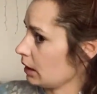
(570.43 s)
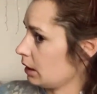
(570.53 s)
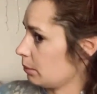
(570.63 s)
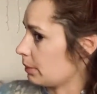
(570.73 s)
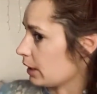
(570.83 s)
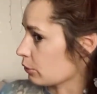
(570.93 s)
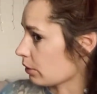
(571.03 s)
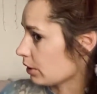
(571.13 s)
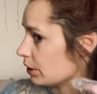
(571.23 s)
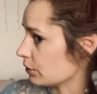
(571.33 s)
But I'd
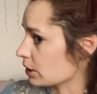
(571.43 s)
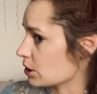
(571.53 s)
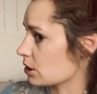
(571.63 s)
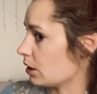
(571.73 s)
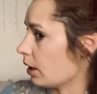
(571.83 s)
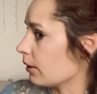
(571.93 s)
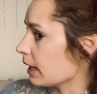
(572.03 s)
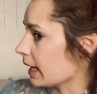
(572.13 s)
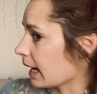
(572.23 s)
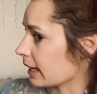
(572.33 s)
rather do it slower
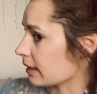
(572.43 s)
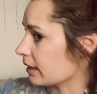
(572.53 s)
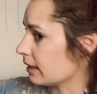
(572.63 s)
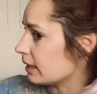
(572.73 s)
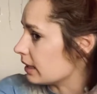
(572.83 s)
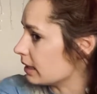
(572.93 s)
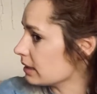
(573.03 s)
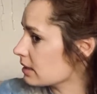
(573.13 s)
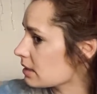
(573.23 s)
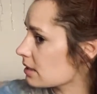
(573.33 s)
like
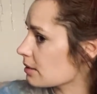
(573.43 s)
this